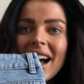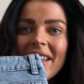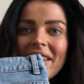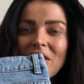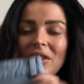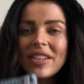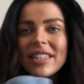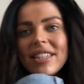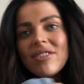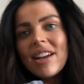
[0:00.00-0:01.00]
And they've got the
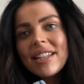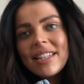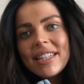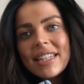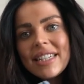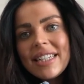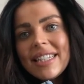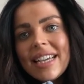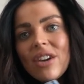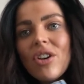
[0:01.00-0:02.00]
distressed
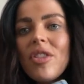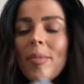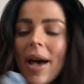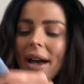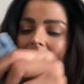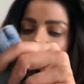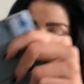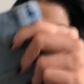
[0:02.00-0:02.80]
detail on the back.